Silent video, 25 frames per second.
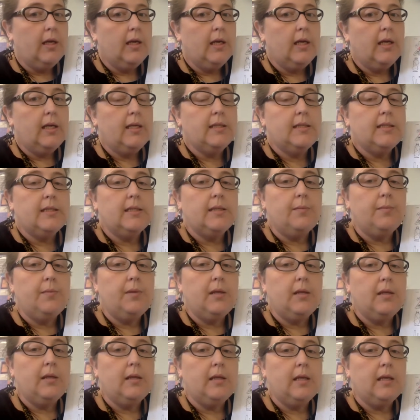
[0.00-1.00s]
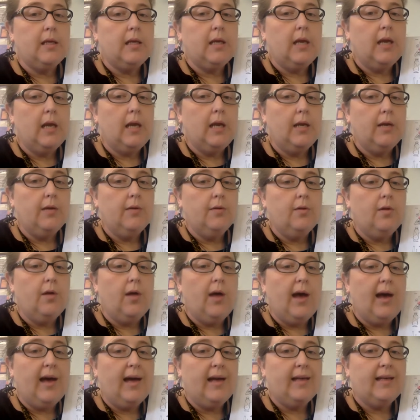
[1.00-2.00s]
It's something that can handle
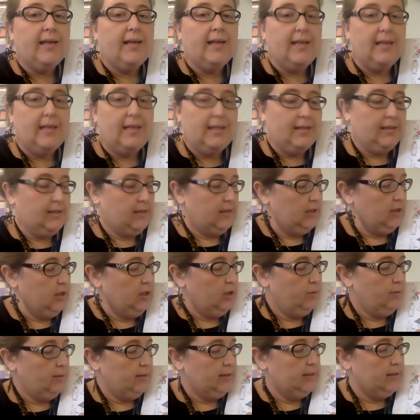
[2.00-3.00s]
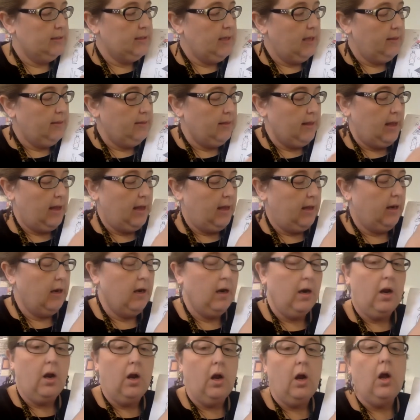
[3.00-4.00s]
high heat. You would set that
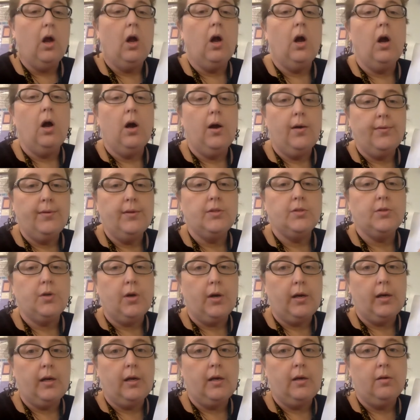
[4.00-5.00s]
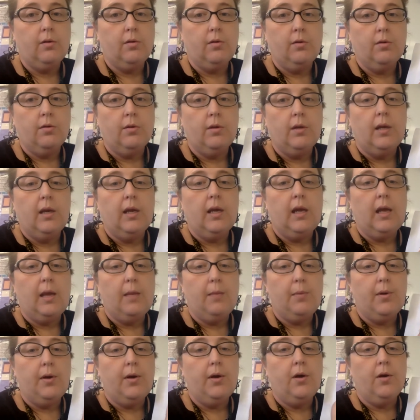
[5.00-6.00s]
on the triangle and
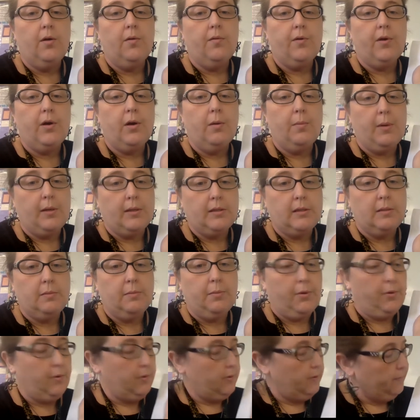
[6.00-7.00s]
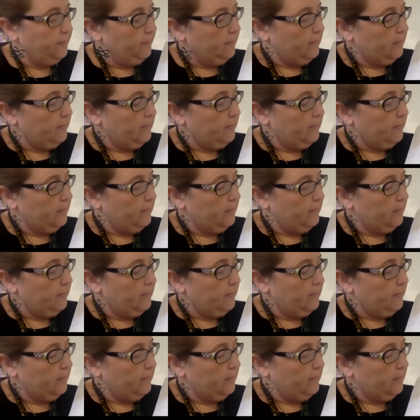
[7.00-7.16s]
put it over your Bunsen burner.